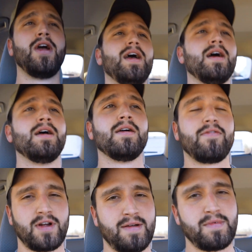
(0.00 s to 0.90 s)

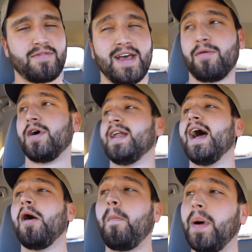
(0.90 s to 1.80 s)
September. Forgive me for that
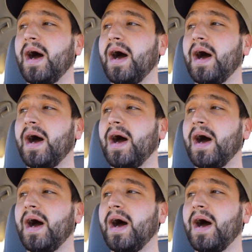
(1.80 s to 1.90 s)
one.